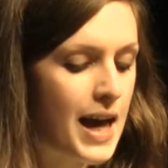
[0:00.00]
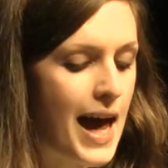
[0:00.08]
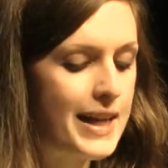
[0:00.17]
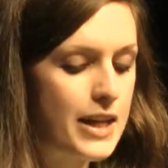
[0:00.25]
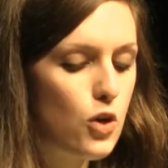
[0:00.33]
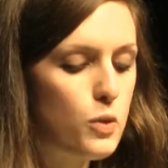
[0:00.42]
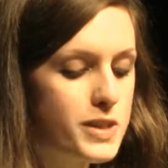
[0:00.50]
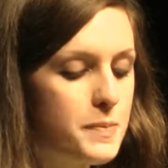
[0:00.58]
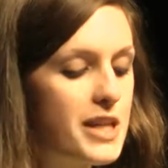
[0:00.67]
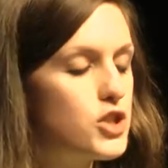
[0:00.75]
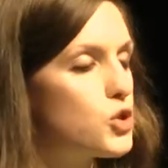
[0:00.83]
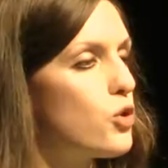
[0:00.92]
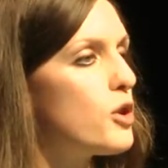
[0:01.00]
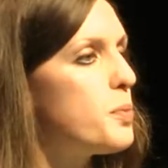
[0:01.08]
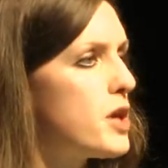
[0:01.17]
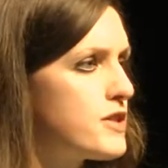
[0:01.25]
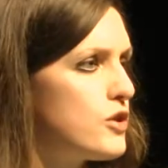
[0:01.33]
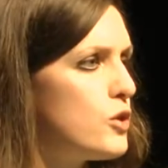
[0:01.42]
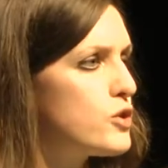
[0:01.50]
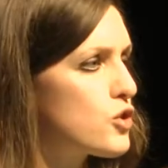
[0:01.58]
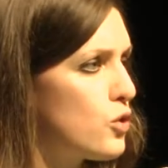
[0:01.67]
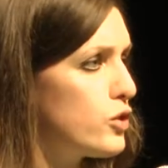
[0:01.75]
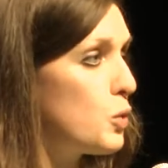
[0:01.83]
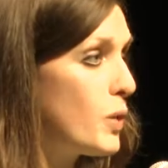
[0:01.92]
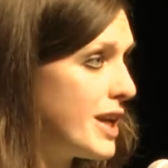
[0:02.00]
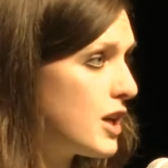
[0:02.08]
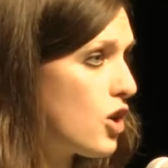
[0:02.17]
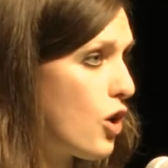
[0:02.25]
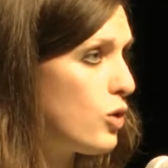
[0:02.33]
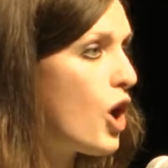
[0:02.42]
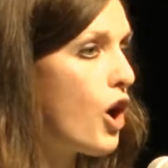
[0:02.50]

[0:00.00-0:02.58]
and he always makes sure the person who scored the winning goal